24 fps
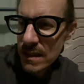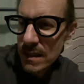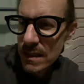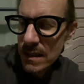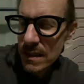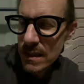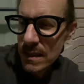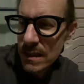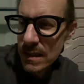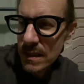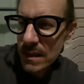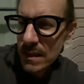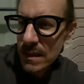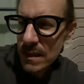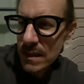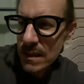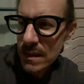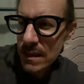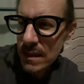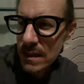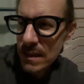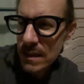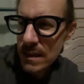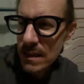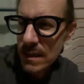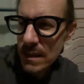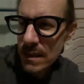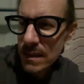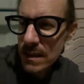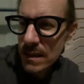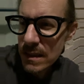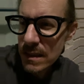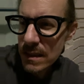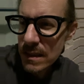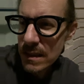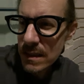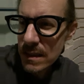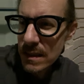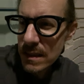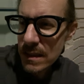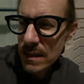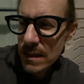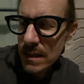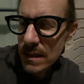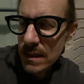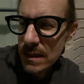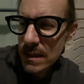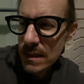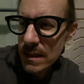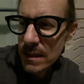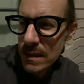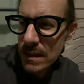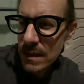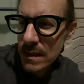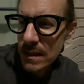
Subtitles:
No one is speaking in this clip.